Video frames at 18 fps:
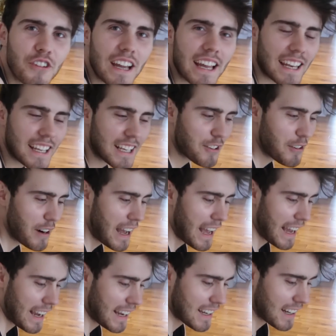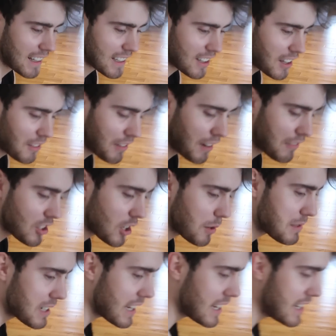really quick. I don't even have
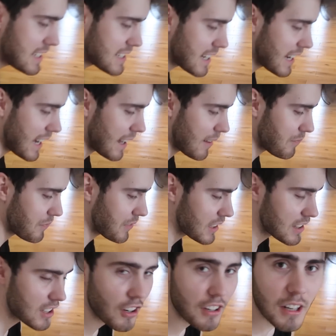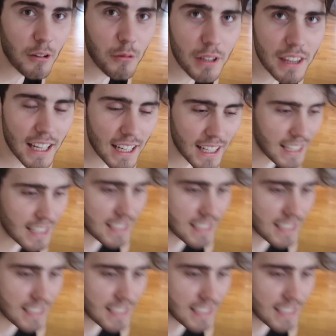time to eat it. Don't know what that